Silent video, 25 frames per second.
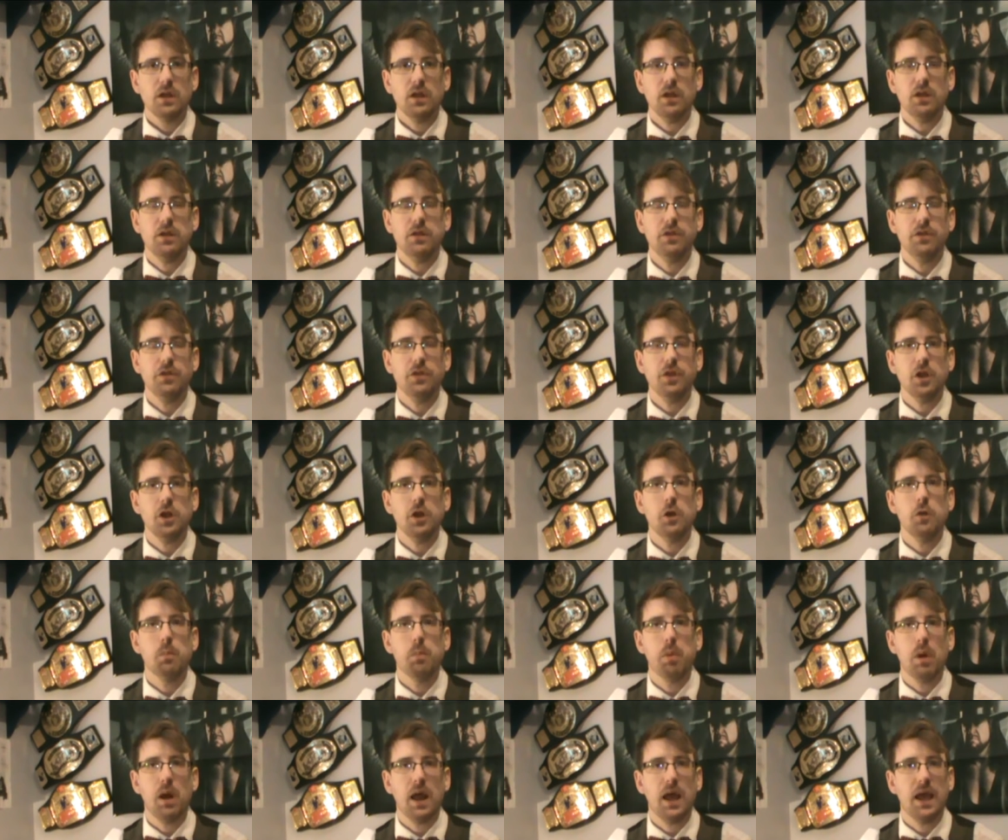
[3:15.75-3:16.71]
that
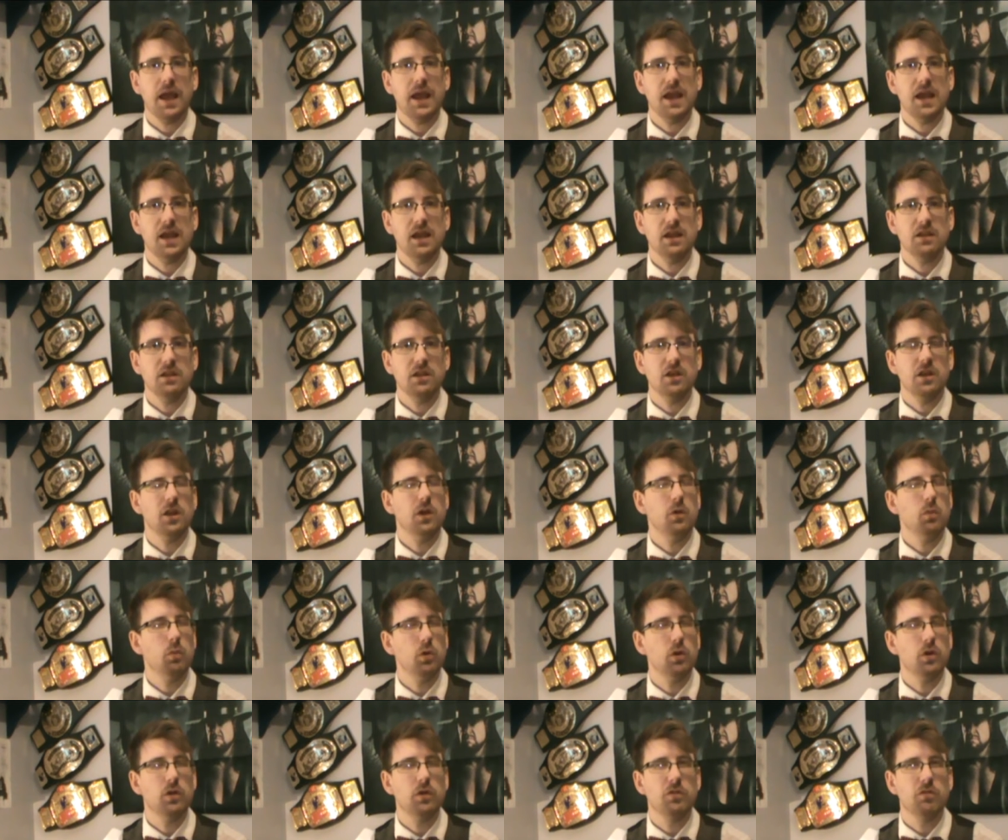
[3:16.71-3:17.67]
you play, that you
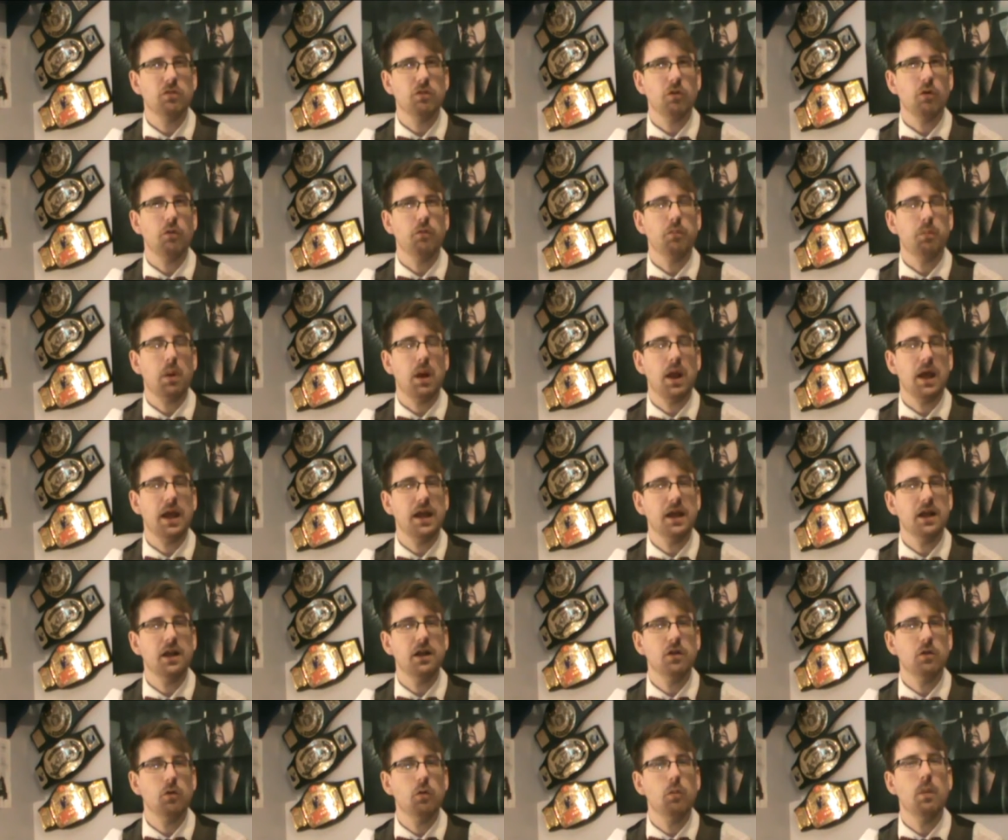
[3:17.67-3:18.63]
would sort of play
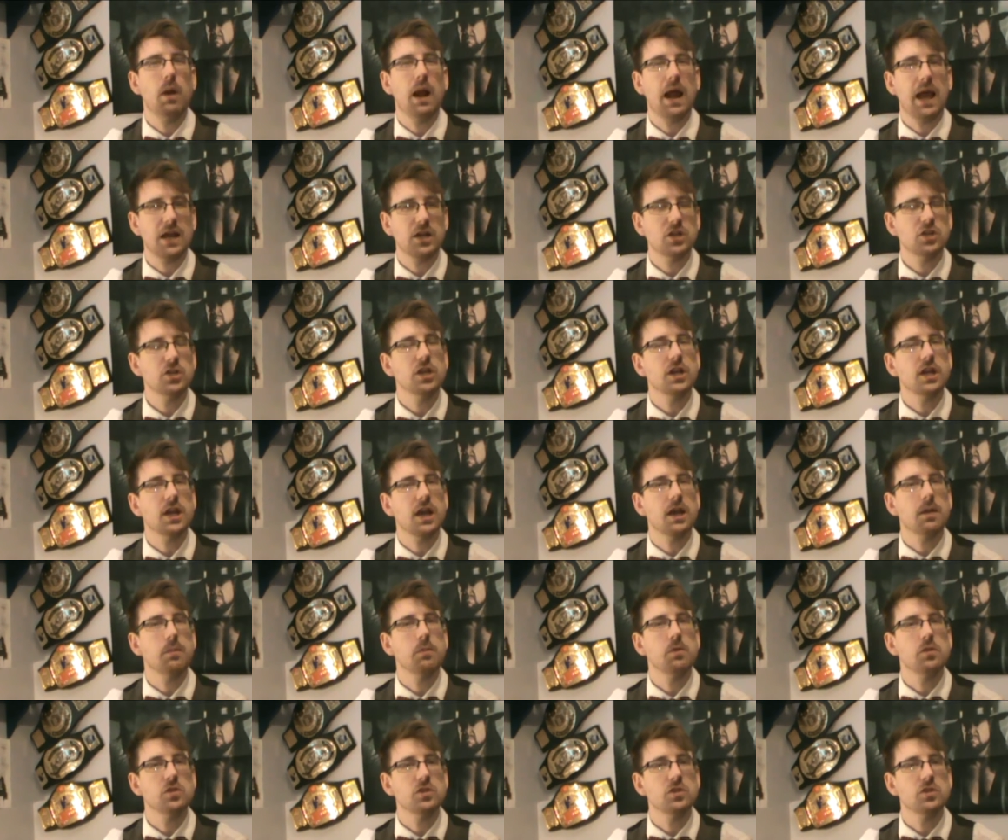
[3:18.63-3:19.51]
in a normal action game.